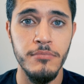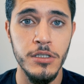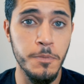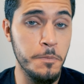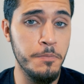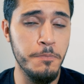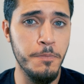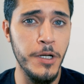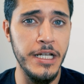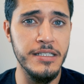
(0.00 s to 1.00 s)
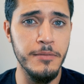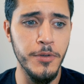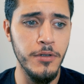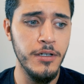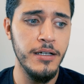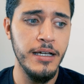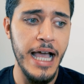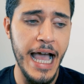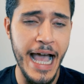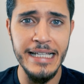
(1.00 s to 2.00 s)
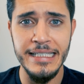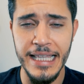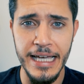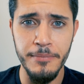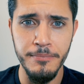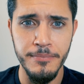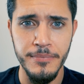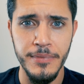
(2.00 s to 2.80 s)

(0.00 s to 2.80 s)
It's pretty simple. Ask them